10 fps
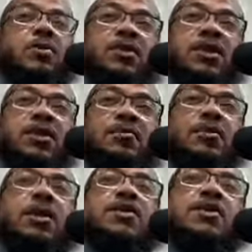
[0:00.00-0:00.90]
alaihi wasallam
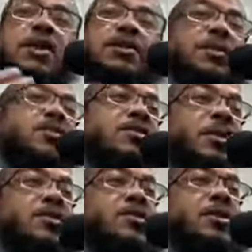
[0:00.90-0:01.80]
said such and
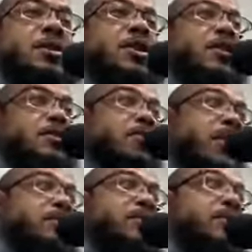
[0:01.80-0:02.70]
such because the
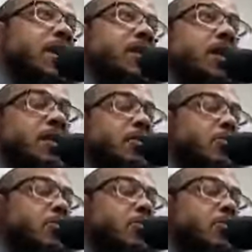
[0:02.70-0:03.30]
Prophet said alaihi